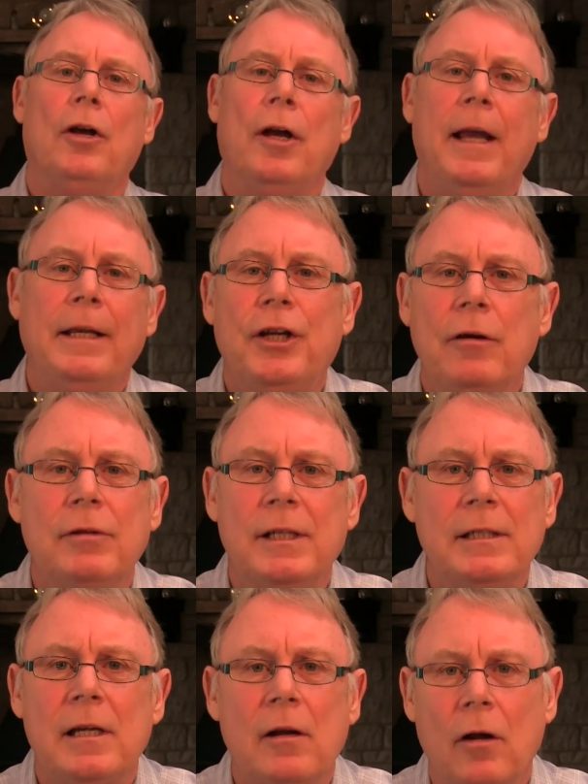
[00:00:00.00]
it
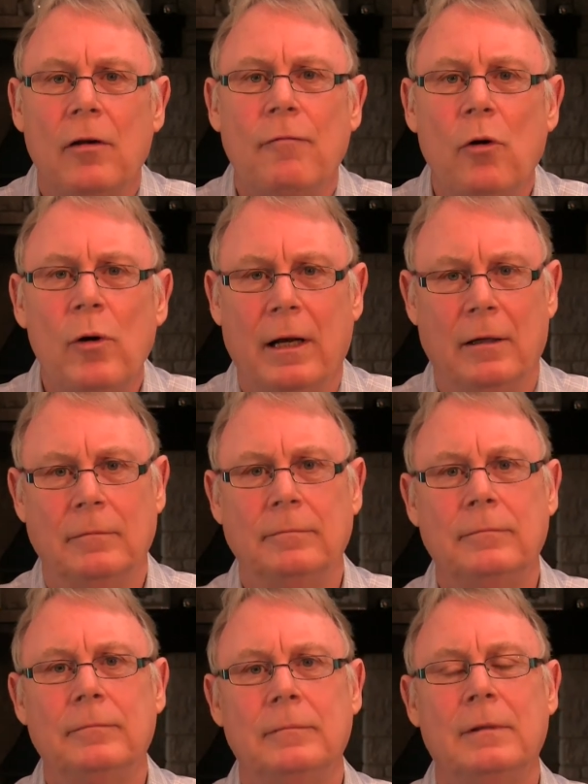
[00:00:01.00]
uses a lot of oil.
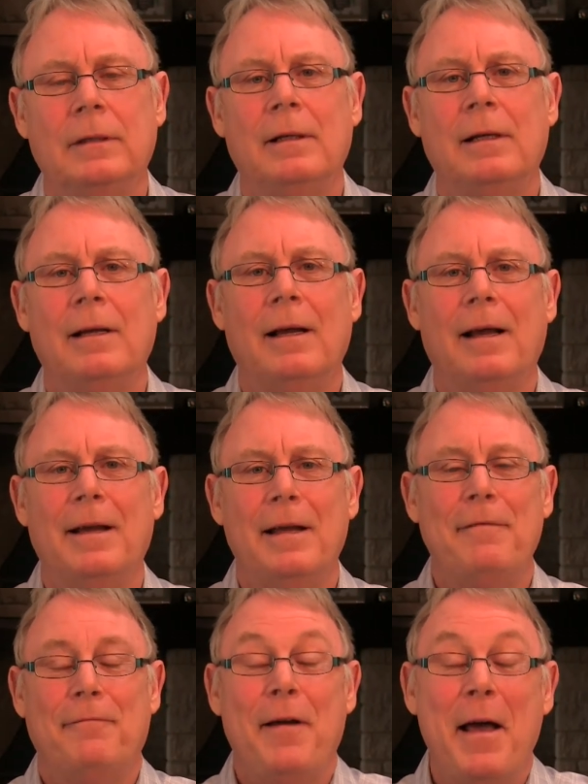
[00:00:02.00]

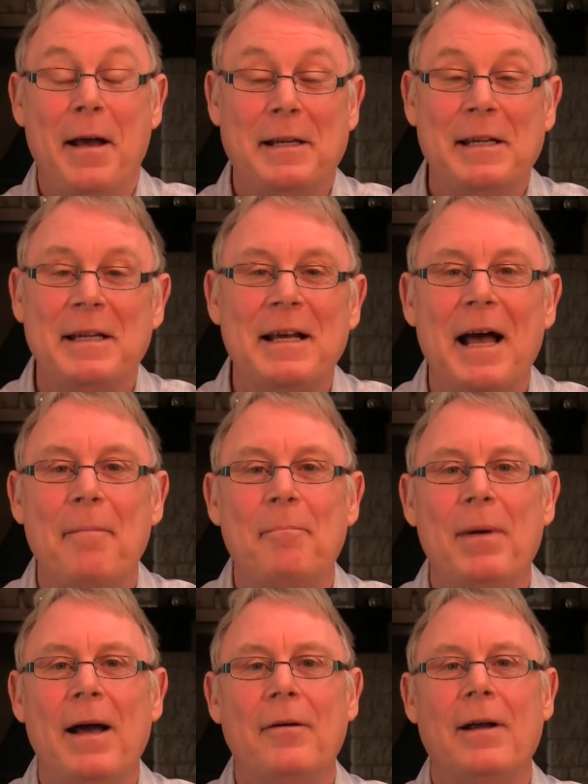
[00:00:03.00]
In fact,
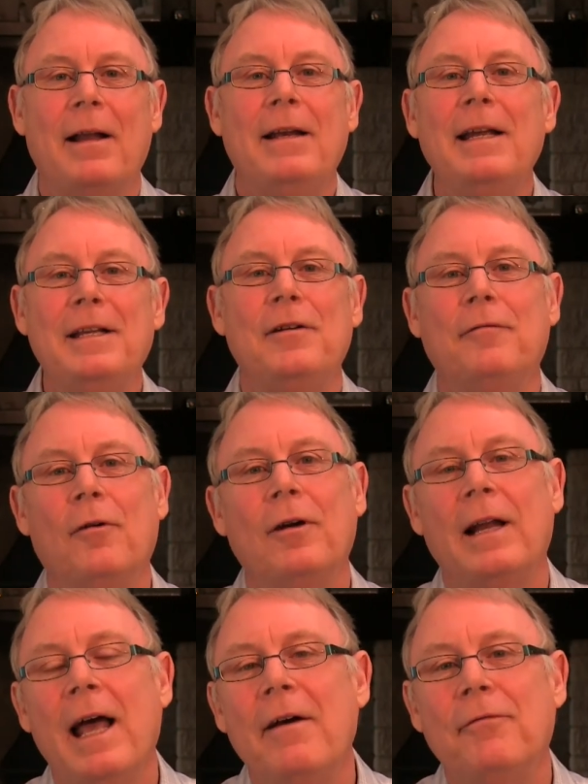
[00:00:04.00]
about a litre of
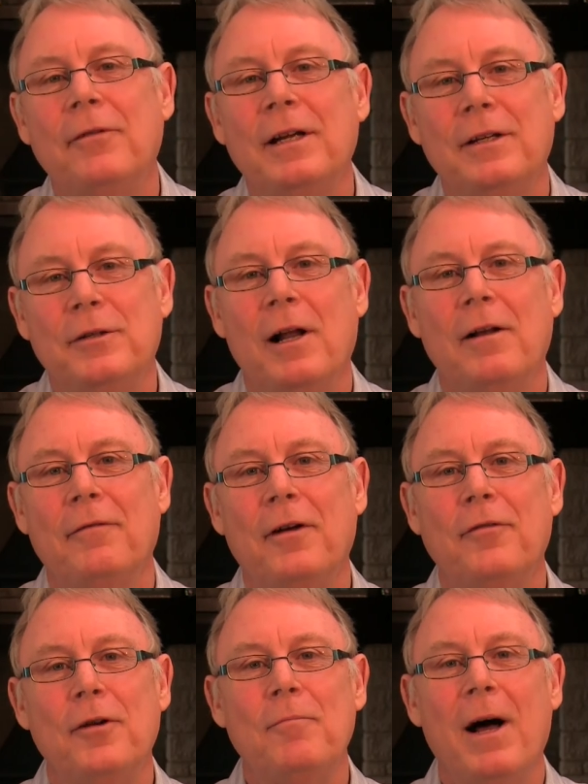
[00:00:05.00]
oil every
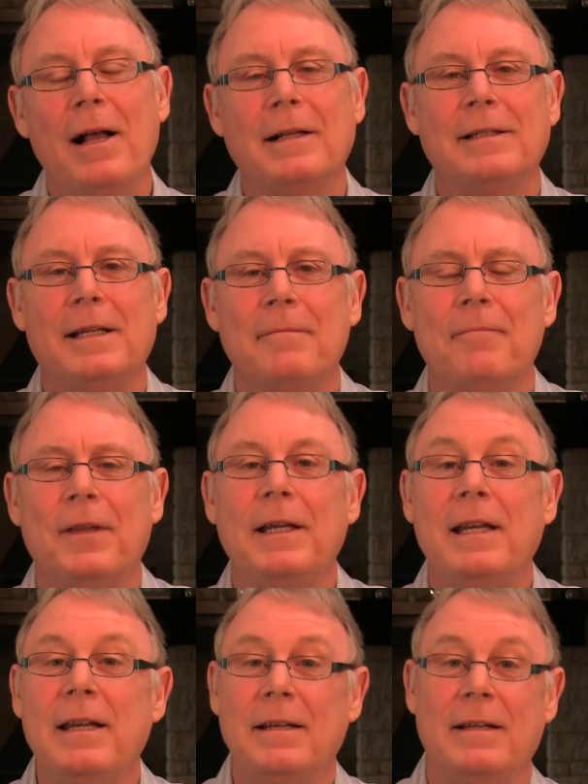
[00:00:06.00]
1200 miles. They
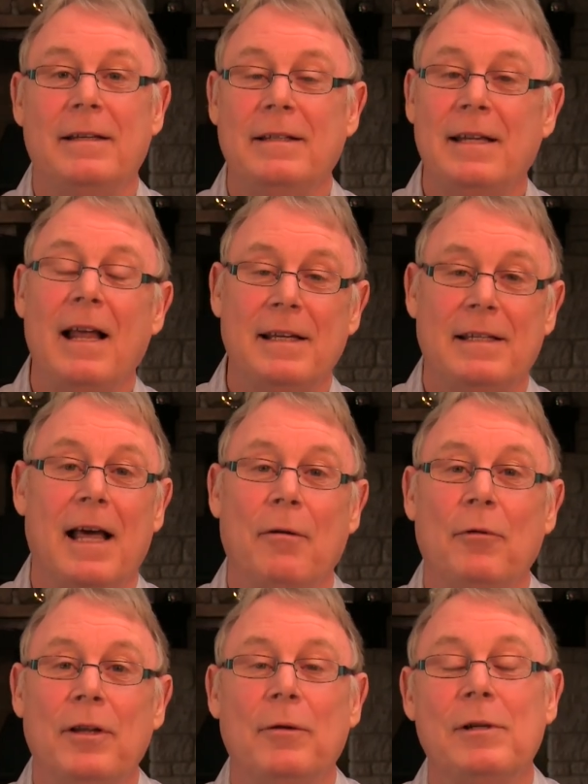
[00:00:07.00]
didn't tell us
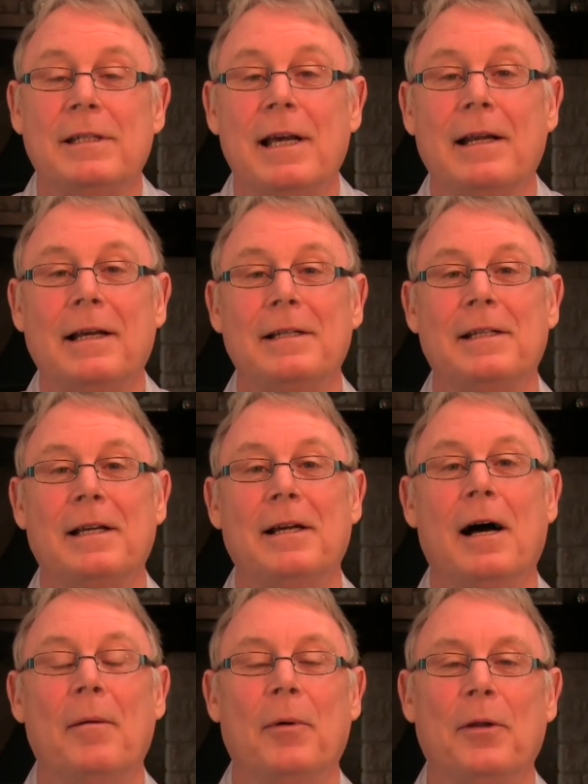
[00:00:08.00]
that when they were selling us the
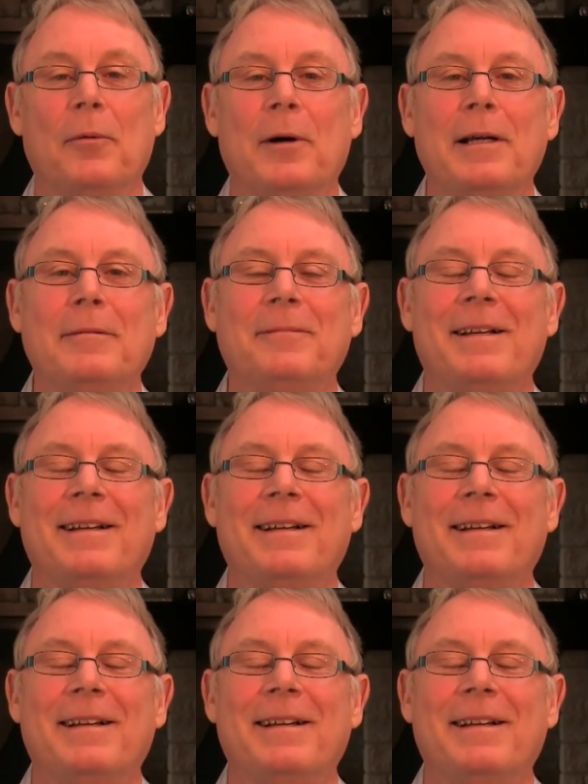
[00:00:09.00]
car, by the way.